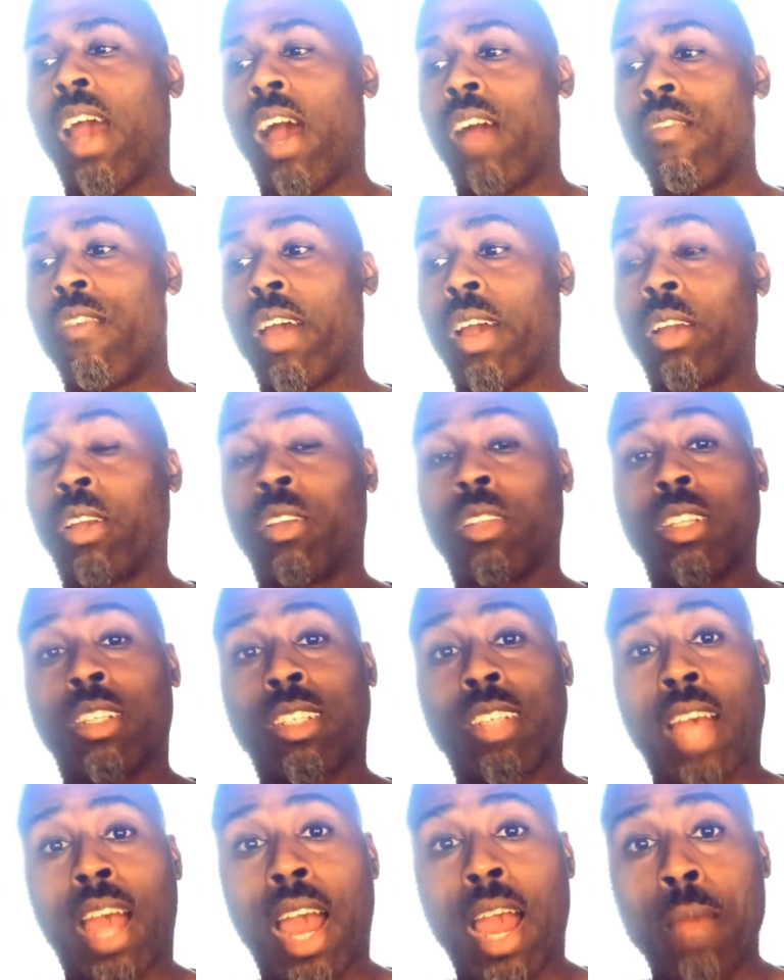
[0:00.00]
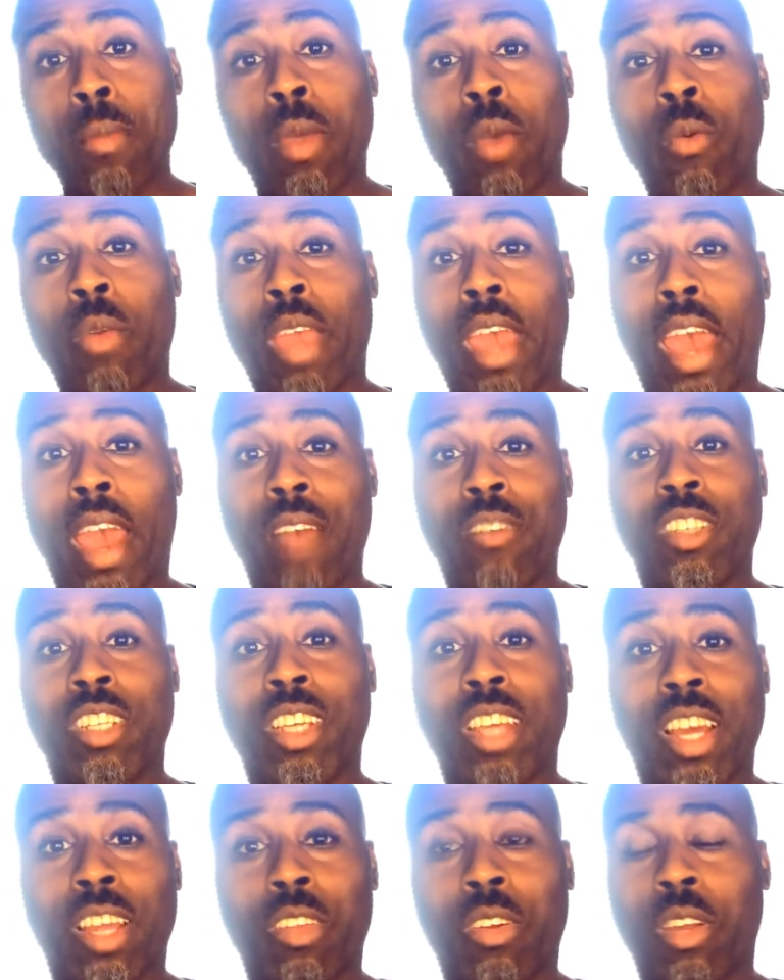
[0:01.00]
I value the time that we have
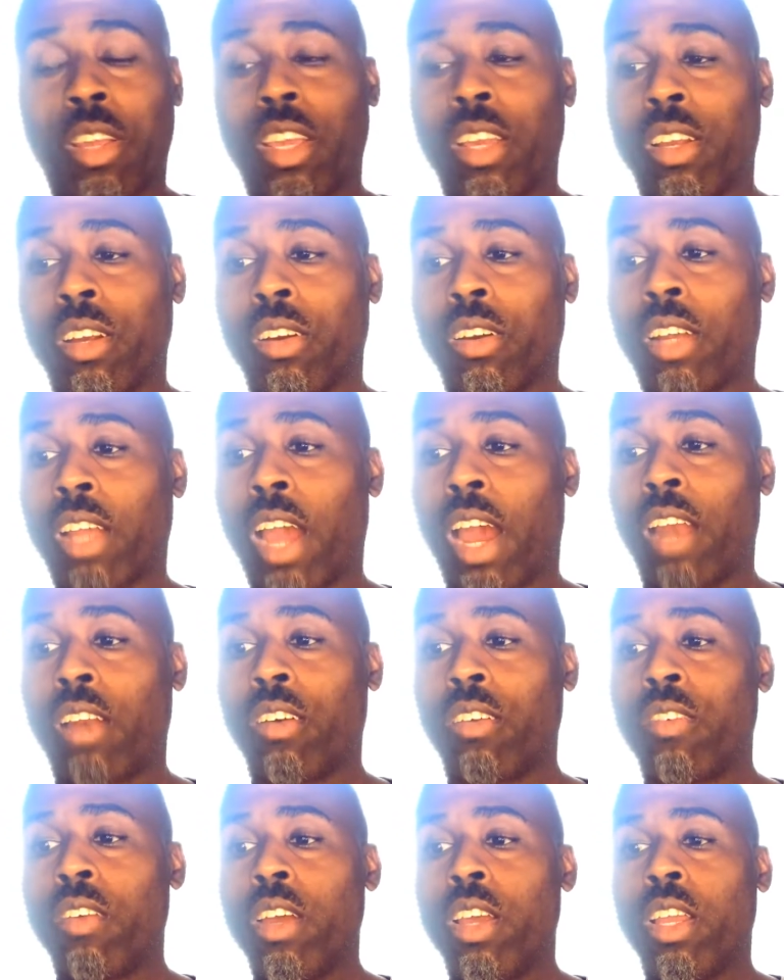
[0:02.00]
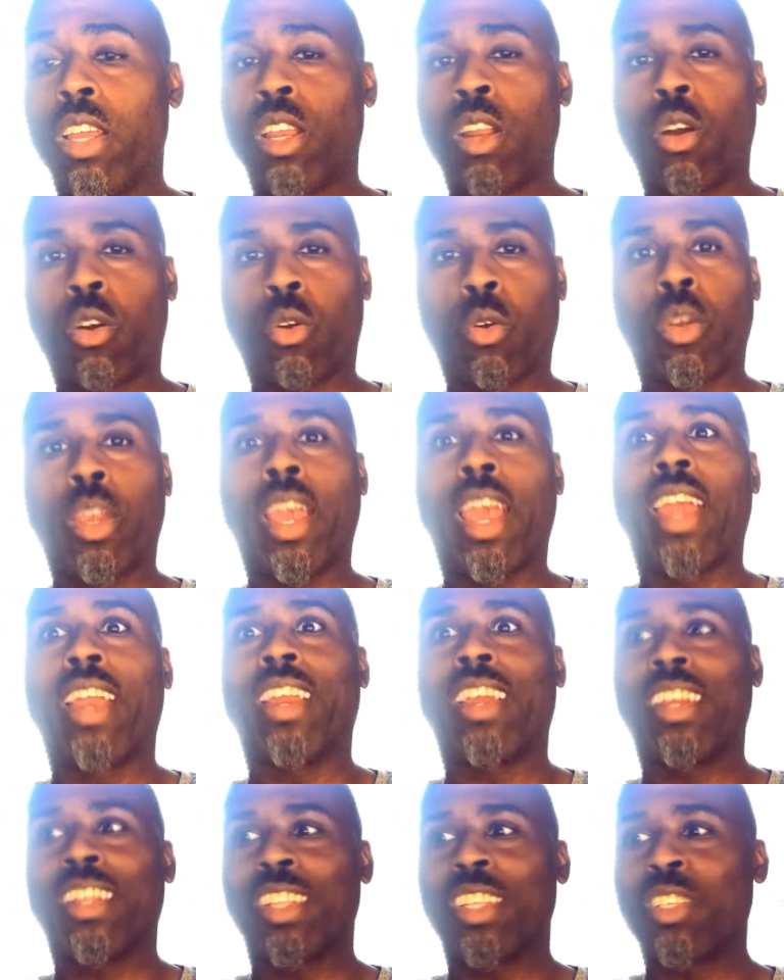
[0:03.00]
together here, kind of,
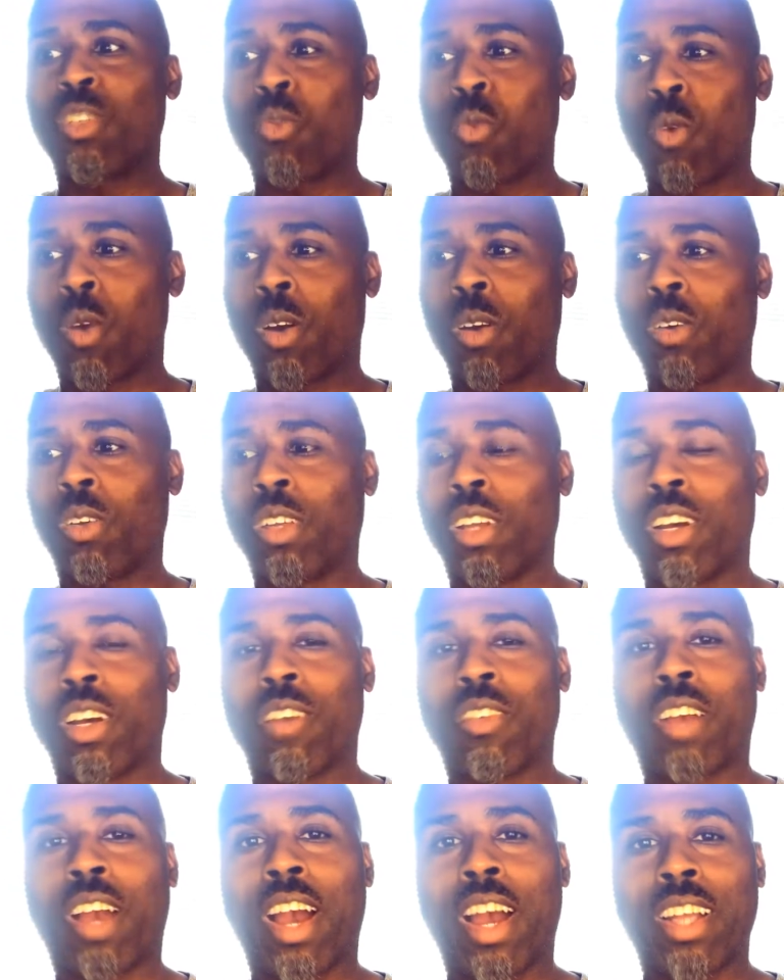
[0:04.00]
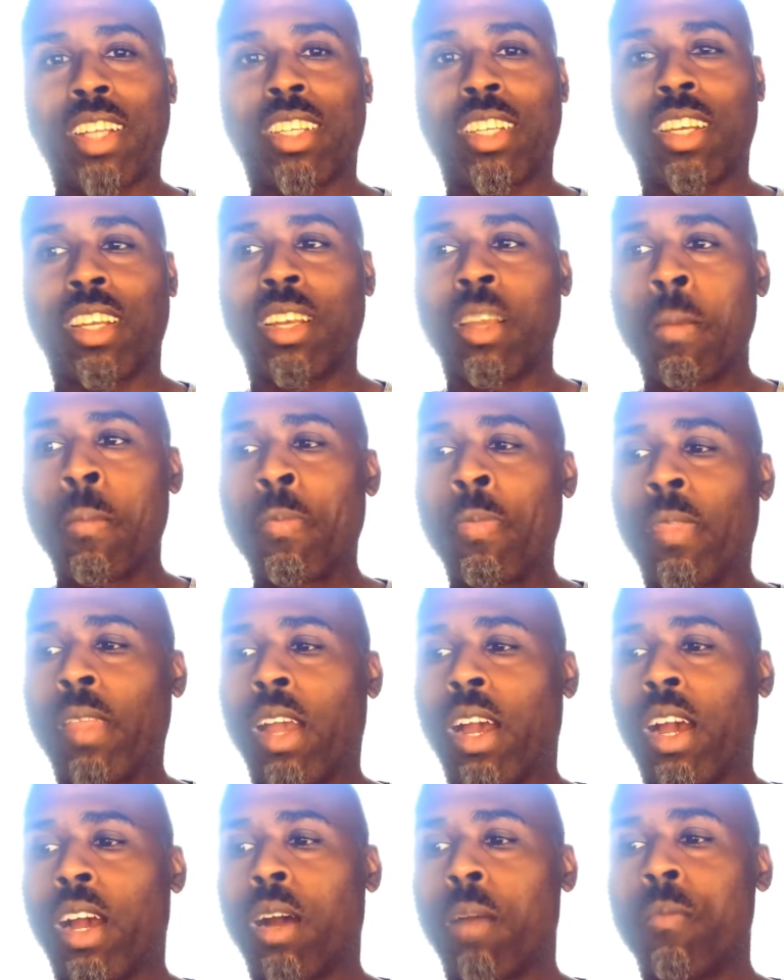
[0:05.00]
creating this world of content,
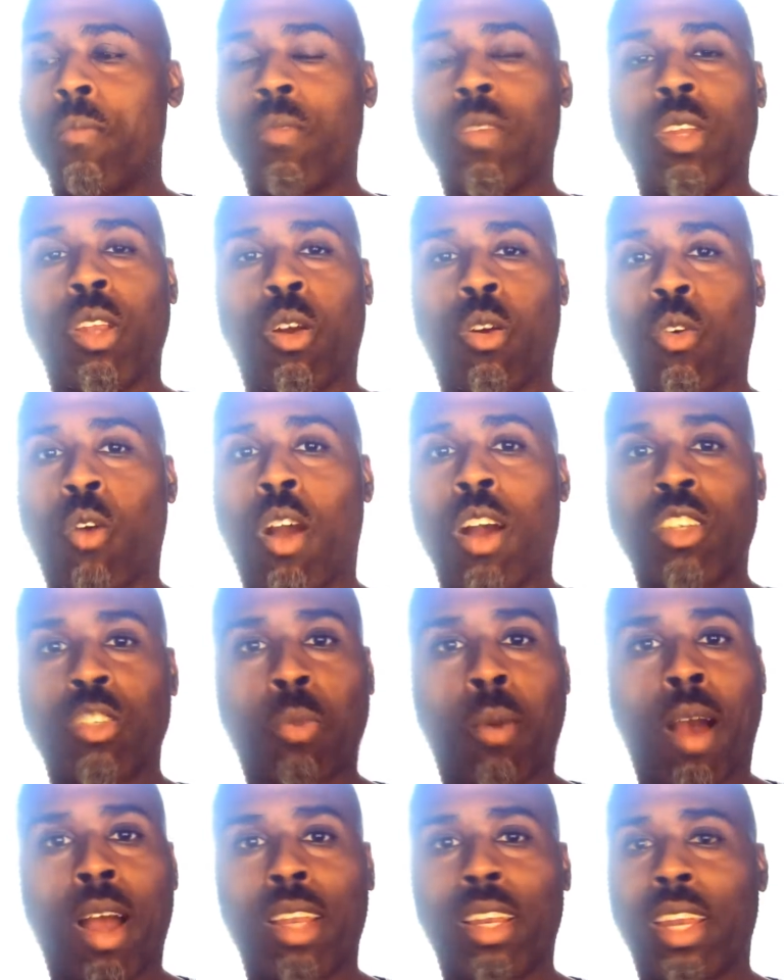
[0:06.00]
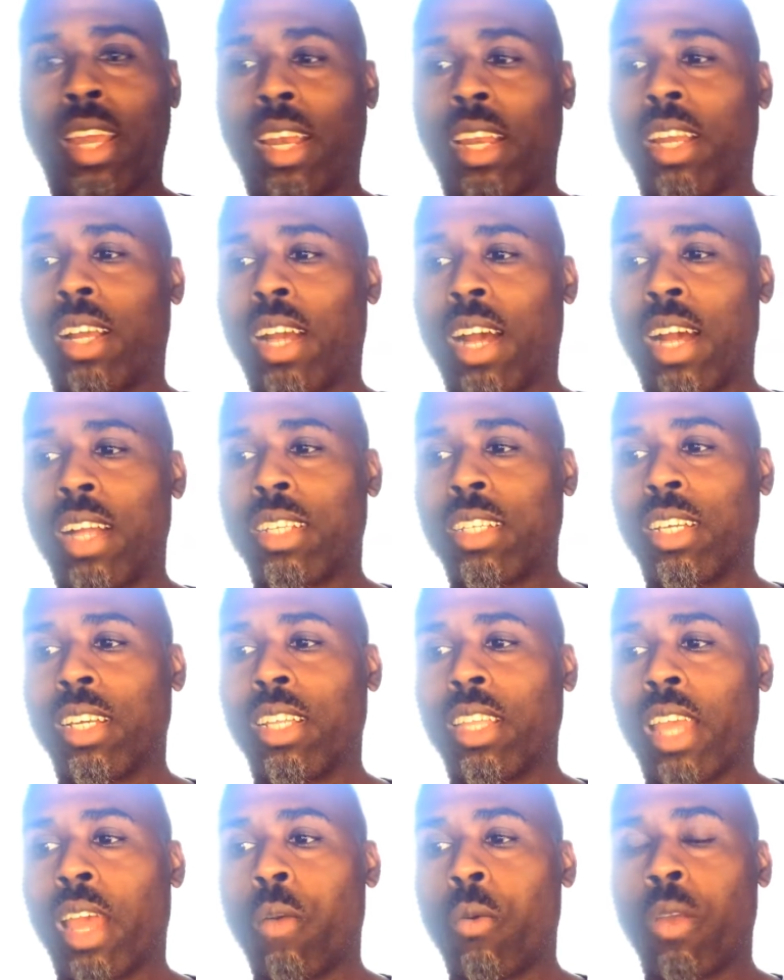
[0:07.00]
cross-pollinating
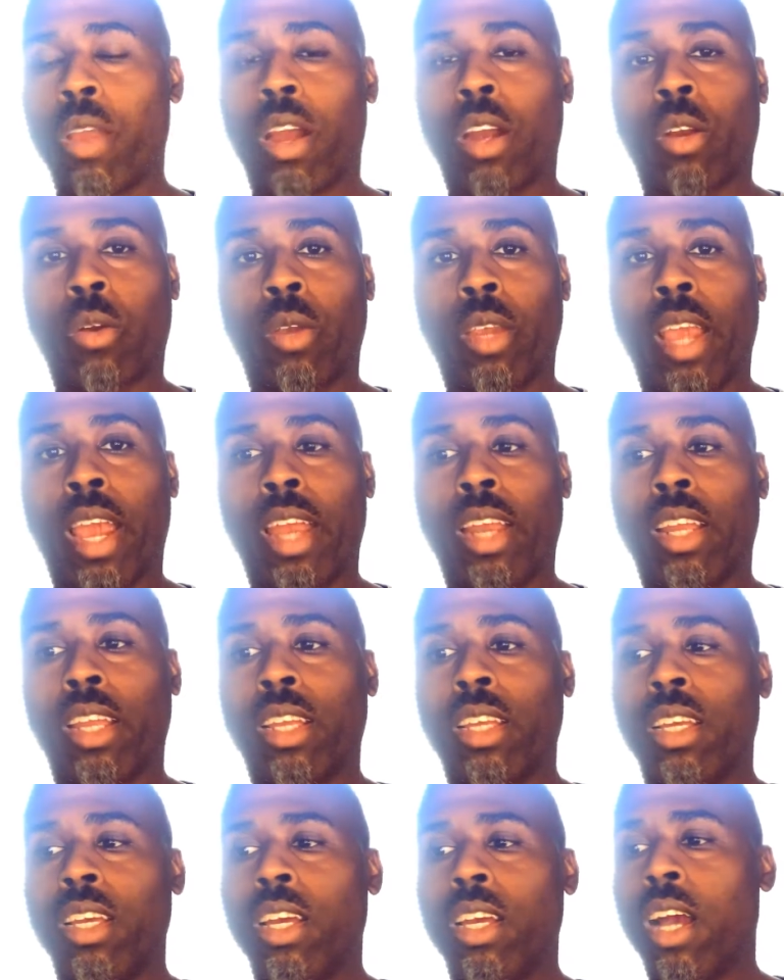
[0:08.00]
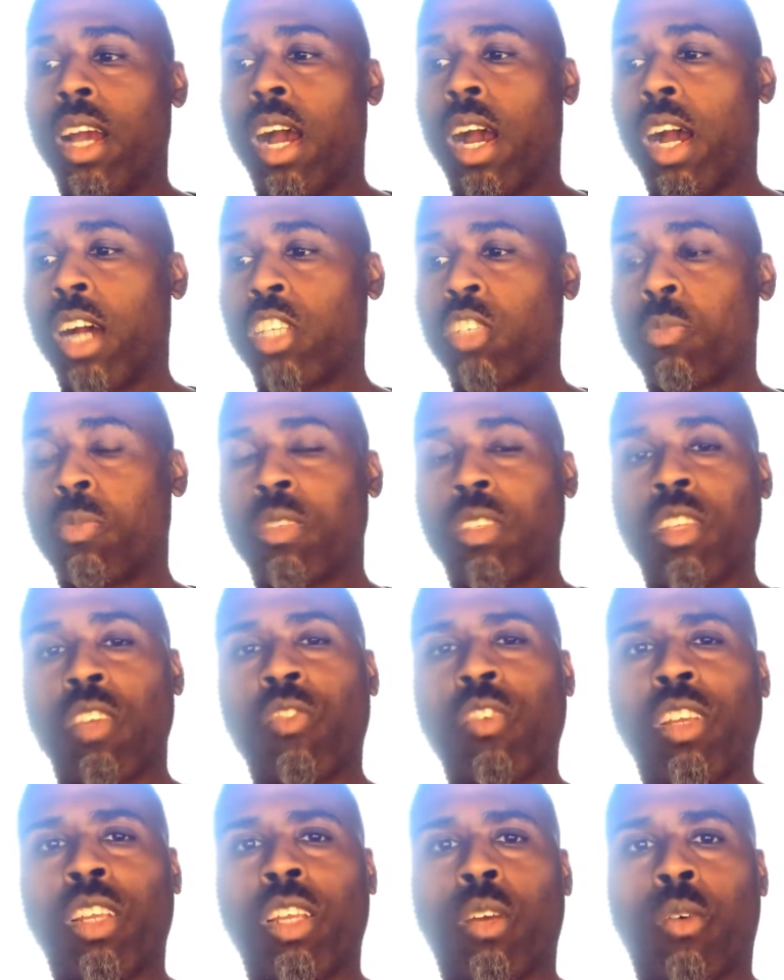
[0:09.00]
content that we are creating,
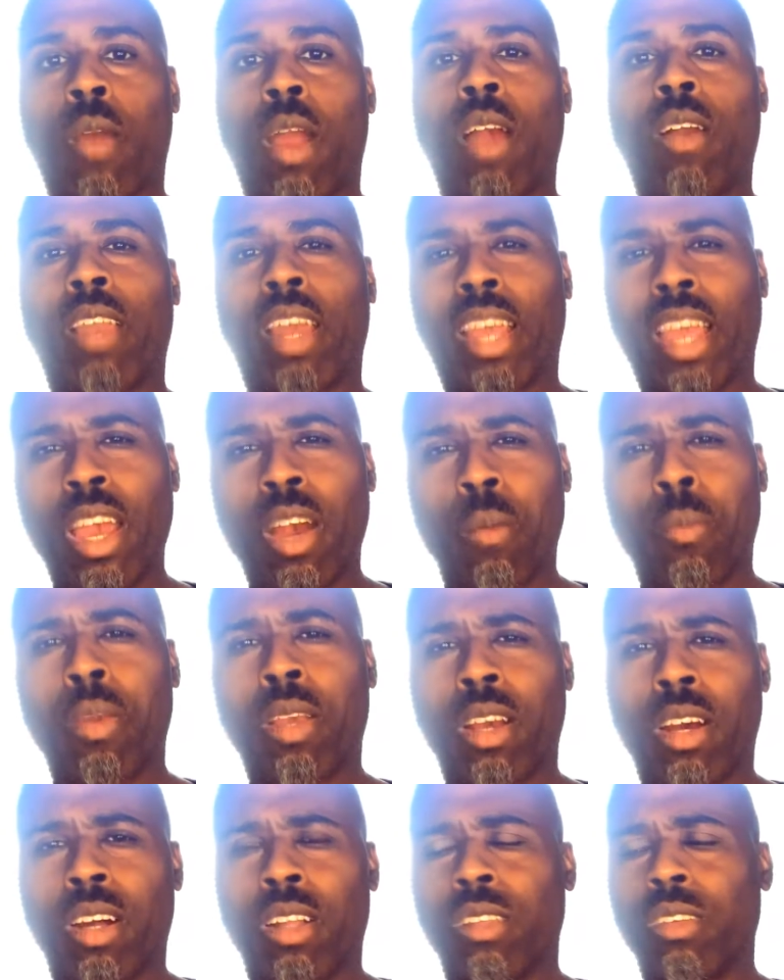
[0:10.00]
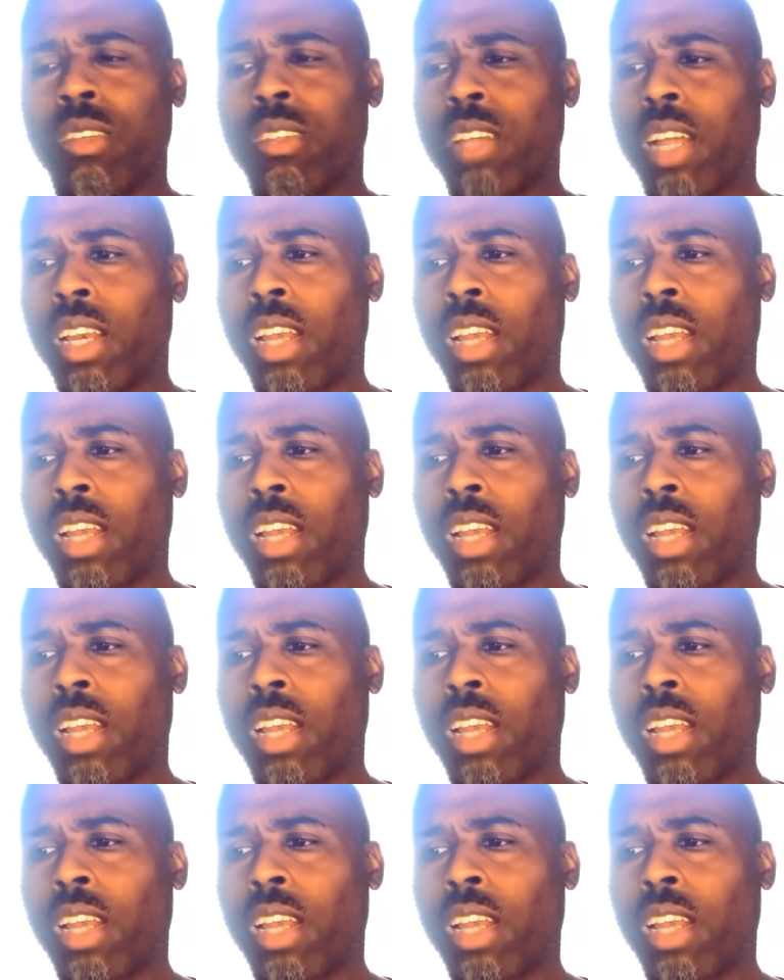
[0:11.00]
specifically around like helping others.